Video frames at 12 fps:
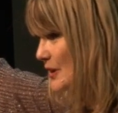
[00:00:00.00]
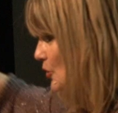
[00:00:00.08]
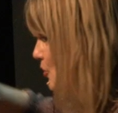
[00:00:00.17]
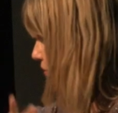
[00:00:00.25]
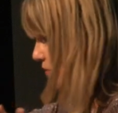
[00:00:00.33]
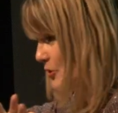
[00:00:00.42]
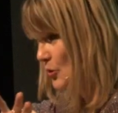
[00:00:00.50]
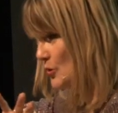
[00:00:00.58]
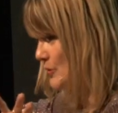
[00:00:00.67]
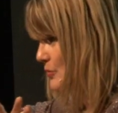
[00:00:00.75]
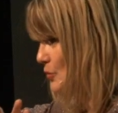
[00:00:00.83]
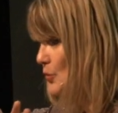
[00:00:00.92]
or
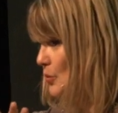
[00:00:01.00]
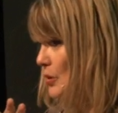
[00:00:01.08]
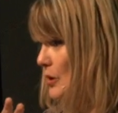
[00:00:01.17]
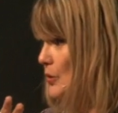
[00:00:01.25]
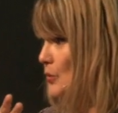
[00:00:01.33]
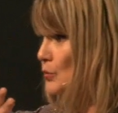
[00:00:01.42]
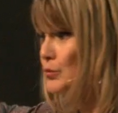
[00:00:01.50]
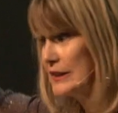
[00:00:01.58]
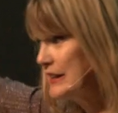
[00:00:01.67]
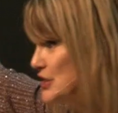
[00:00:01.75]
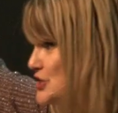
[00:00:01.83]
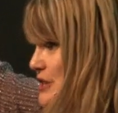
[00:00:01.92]
or
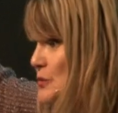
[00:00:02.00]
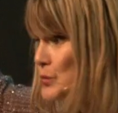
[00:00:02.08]
religion,